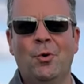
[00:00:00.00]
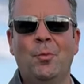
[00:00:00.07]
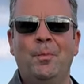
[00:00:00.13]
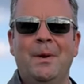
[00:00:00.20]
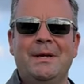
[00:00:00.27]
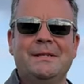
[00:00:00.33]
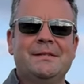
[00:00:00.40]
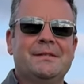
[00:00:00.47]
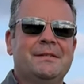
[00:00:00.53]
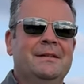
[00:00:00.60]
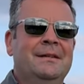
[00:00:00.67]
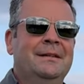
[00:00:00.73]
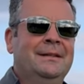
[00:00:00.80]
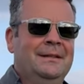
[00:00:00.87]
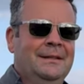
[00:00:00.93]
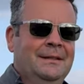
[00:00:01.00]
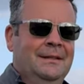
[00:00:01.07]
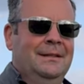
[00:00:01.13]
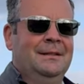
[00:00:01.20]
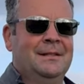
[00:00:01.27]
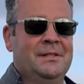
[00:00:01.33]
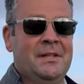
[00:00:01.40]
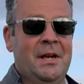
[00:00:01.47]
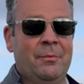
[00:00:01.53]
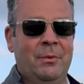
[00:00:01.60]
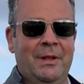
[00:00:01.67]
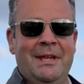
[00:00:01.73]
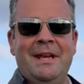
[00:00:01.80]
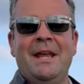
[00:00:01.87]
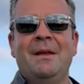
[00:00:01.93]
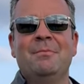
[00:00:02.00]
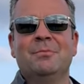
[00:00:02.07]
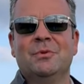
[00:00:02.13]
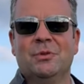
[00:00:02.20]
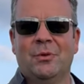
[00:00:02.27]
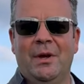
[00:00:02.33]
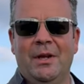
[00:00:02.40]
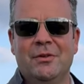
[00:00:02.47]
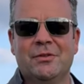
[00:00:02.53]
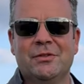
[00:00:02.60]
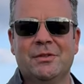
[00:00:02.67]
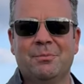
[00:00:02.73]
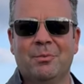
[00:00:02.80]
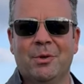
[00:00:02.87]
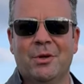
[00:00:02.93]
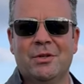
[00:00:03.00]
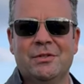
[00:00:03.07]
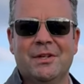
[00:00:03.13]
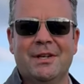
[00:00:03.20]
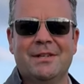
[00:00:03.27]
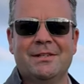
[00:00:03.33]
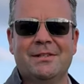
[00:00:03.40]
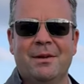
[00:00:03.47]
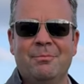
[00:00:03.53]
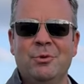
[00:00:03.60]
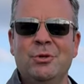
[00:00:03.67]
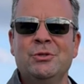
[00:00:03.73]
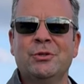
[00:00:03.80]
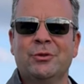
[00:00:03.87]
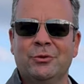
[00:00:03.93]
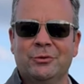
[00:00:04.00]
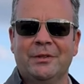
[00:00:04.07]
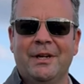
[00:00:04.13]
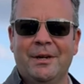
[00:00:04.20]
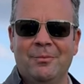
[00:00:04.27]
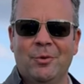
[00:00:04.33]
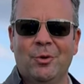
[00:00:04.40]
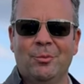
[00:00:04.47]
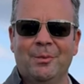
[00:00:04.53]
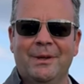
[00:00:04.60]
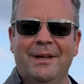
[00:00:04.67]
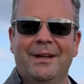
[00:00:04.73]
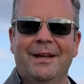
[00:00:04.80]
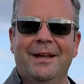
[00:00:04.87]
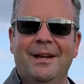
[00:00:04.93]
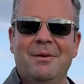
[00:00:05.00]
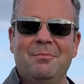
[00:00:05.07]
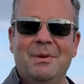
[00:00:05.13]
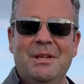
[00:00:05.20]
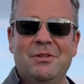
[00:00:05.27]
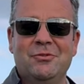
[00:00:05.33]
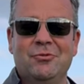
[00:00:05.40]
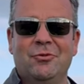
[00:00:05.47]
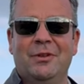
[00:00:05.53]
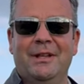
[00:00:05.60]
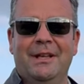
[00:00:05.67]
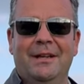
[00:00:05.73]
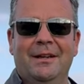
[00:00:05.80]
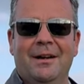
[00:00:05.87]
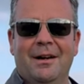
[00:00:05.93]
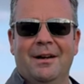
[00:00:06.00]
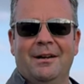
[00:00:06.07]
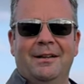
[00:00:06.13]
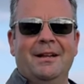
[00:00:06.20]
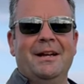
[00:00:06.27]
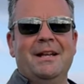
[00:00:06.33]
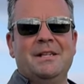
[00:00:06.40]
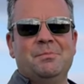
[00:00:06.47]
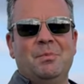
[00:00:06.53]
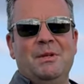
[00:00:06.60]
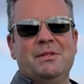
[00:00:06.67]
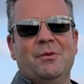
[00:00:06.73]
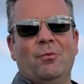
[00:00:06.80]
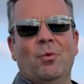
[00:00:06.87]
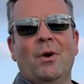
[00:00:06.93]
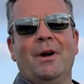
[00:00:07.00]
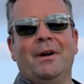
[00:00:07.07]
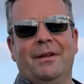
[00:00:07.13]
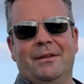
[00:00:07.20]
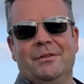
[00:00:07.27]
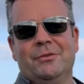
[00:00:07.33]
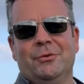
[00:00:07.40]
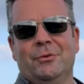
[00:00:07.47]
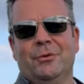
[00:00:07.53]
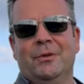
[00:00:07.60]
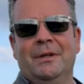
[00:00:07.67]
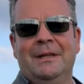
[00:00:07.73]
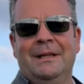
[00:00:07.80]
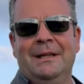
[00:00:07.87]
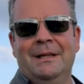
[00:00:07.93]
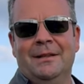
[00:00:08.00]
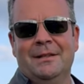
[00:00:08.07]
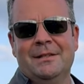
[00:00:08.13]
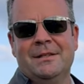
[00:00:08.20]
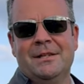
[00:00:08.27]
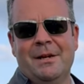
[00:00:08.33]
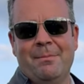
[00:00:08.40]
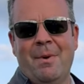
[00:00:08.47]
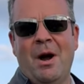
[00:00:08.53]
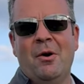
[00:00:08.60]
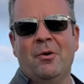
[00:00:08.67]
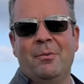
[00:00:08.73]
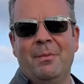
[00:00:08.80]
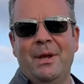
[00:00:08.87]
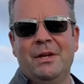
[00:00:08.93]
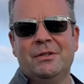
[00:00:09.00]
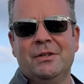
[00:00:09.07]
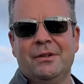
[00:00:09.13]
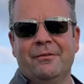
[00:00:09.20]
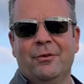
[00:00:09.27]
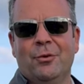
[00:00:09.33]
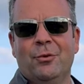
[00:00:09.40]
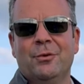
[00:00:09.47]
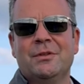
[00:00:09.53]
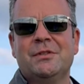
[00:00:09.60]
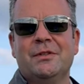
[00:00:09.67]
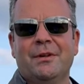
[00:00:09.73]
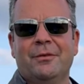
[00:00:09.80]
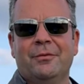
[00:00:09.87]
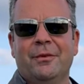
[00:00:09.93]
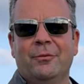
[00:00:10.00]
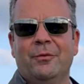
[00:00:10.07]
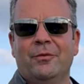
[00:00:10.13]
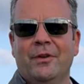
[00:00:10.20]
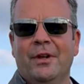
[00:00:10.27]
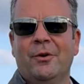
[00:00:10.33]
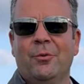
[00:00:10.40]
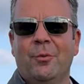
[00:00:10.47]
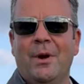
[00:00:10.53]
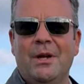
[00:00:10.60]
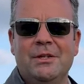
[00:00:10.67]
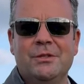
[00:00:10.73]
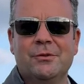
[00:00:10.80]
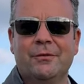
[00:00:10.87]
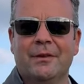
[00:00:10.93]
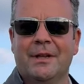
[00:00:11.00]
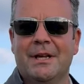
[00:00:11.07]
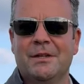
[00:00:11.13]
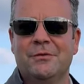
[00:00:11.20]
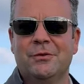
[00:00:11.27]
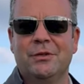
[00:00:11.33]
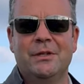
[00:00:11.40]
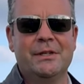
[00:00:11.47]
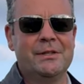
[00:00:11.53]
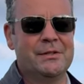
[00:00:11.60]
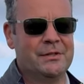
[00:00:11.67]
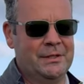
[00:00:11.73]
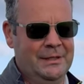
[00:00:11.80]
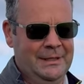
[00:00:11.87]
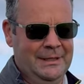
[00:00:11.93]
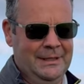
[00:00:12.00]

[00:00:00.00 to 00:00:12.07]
Opus, to start with, the name is quite interesting because it's a musical term normally and it means really our greatest piece of work. So this is an amalgamation of all the stuff that we've done on wedges over the last few years.